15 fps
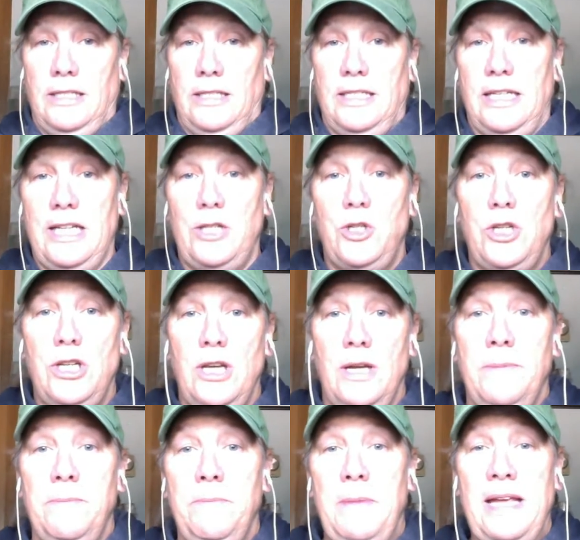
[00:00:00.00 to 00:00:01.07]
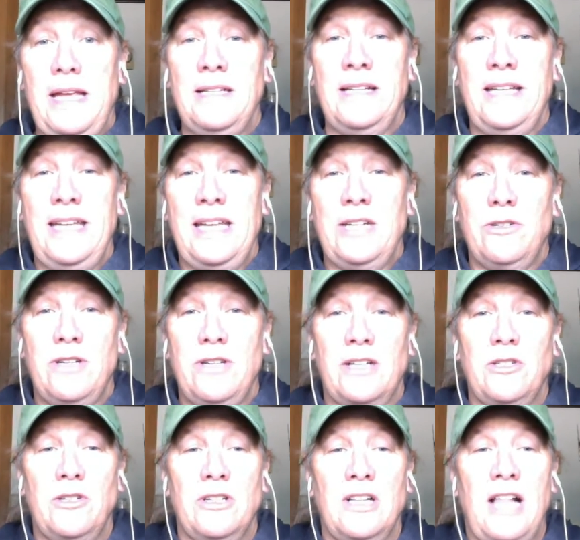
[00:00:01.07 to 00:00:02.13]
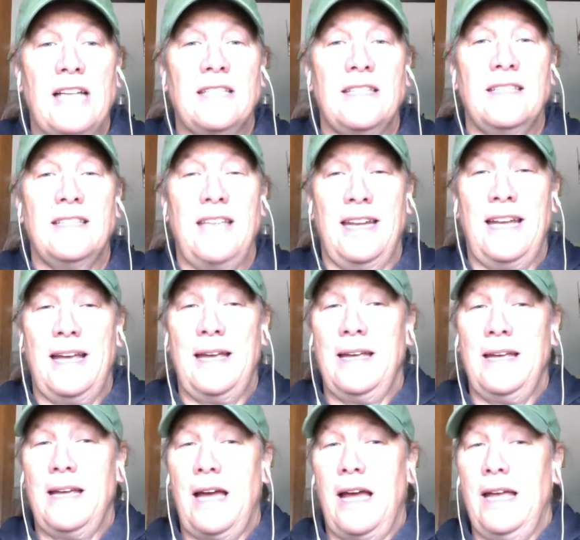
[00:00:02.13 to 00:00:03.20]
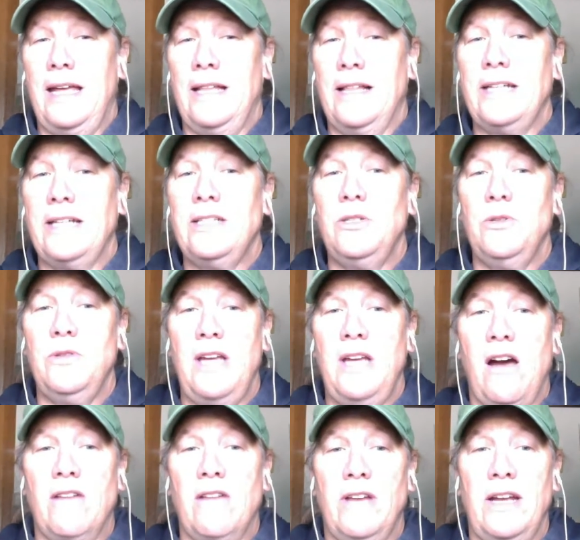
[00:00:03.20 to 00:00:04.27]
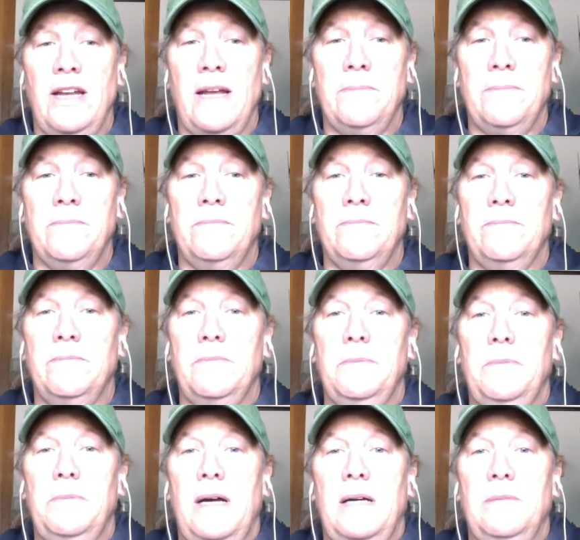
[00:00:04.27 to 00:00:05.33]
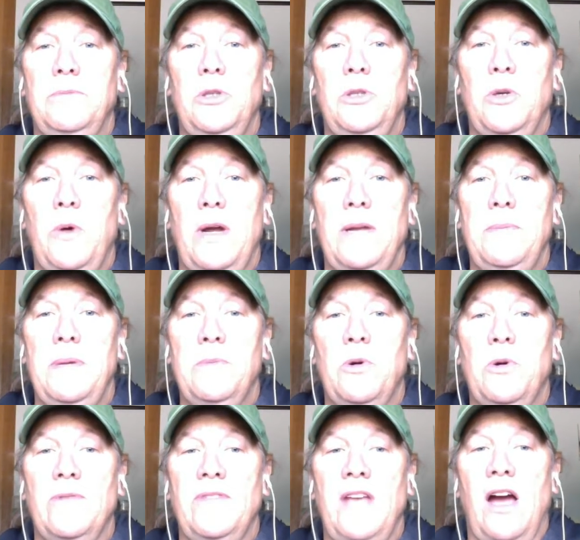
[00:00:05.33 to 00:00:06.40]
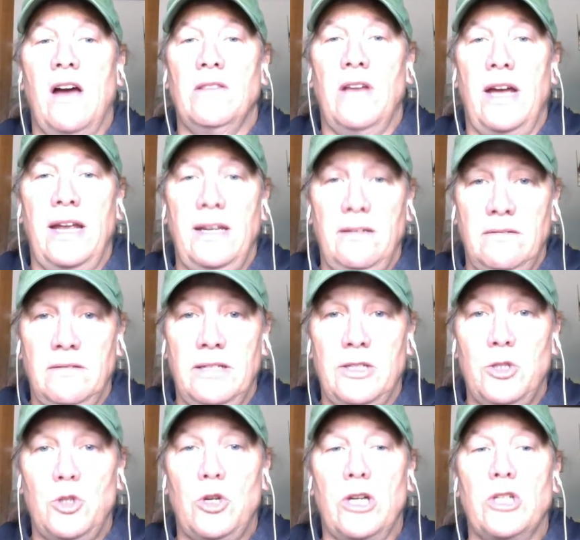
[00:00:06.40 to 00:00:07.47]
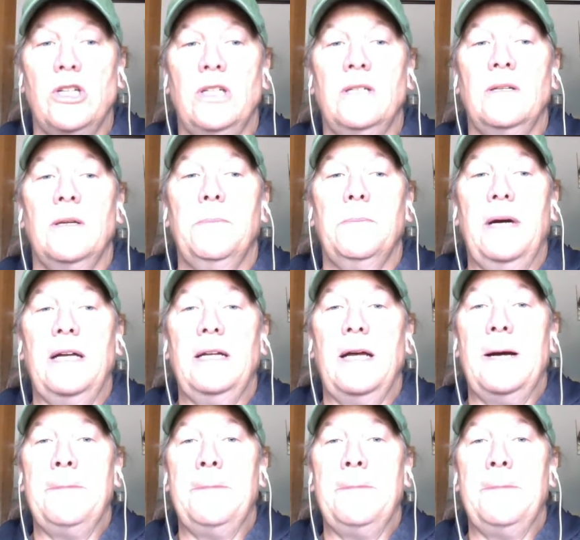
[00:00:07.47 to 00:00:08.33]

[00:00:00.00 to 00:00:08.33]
teach mainly introduction classes, and I like to do the online. I'm doing quite a bit more of the online instruction, but